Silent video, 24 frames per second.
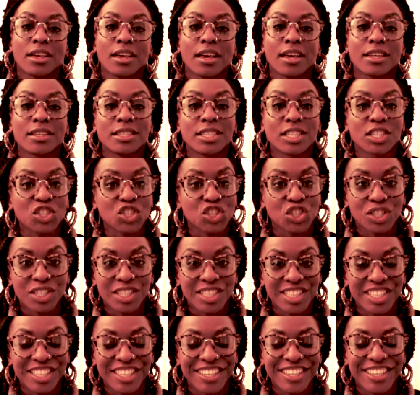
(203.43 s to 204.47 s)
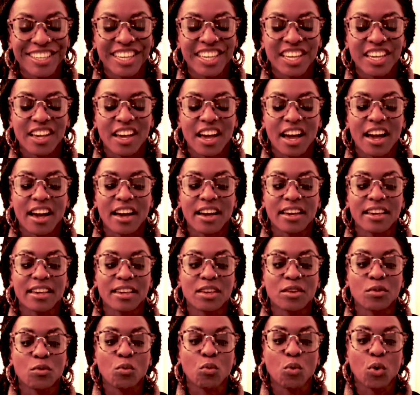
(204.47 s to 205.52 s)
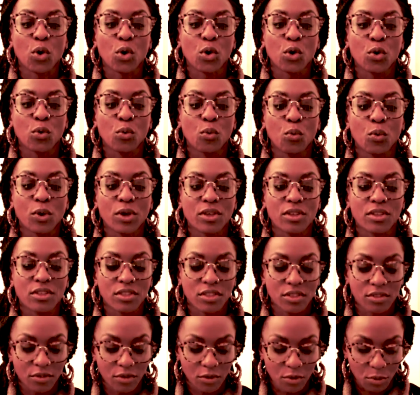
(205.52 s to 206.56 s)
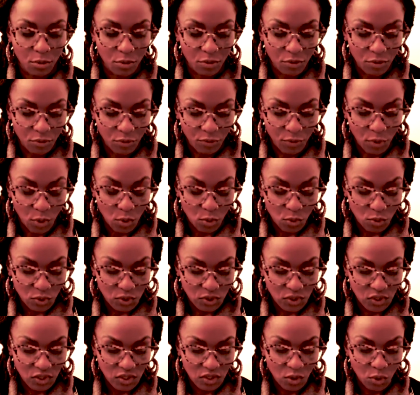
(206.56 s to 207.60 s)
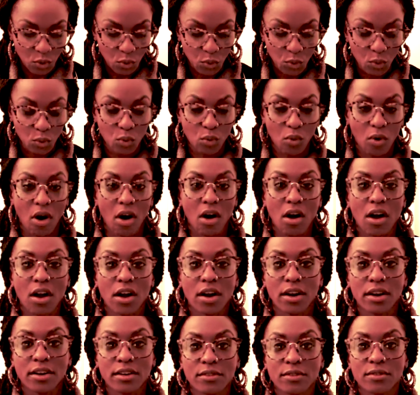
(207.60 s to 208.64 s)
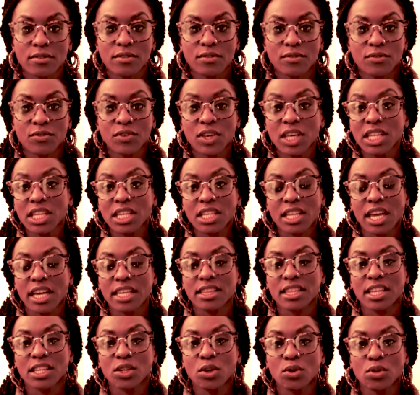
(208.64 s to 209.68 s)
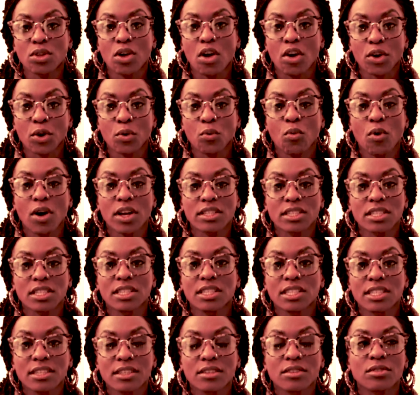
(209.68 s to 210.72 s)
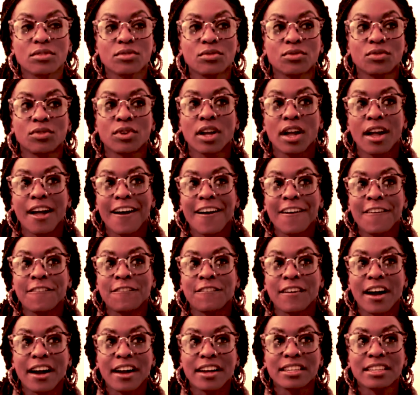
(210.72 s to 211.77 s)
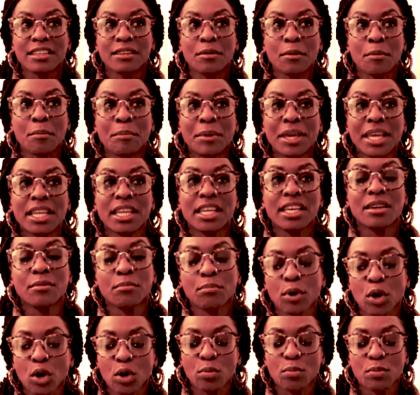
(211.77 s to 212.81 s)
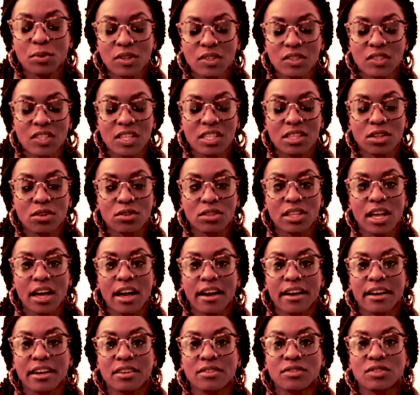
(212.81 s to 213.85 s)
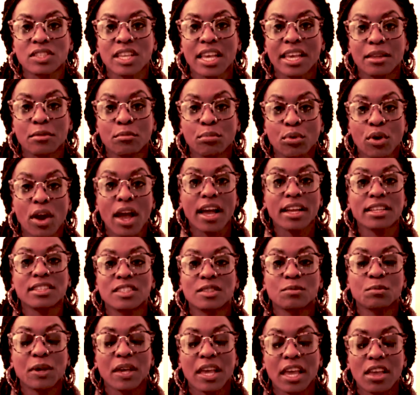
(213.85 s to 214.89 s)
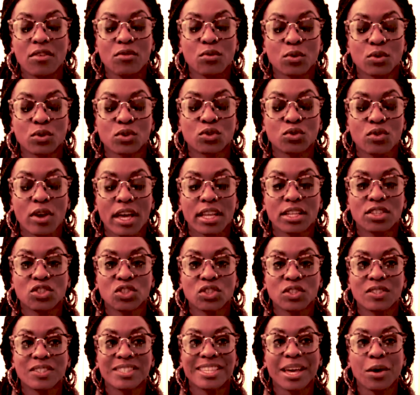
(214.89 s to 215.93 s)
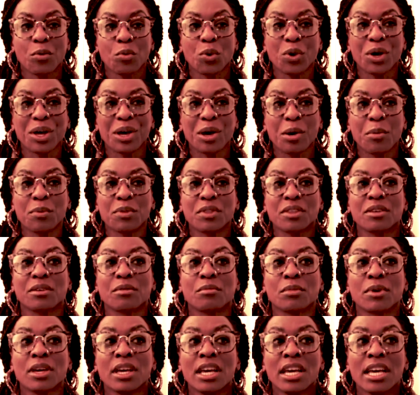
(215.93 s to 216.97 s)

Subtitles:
Additionally, I work with folks who are feeling like they no longer want to live, find meaning and purpose in their lives, and practice behavioral strategies that will help them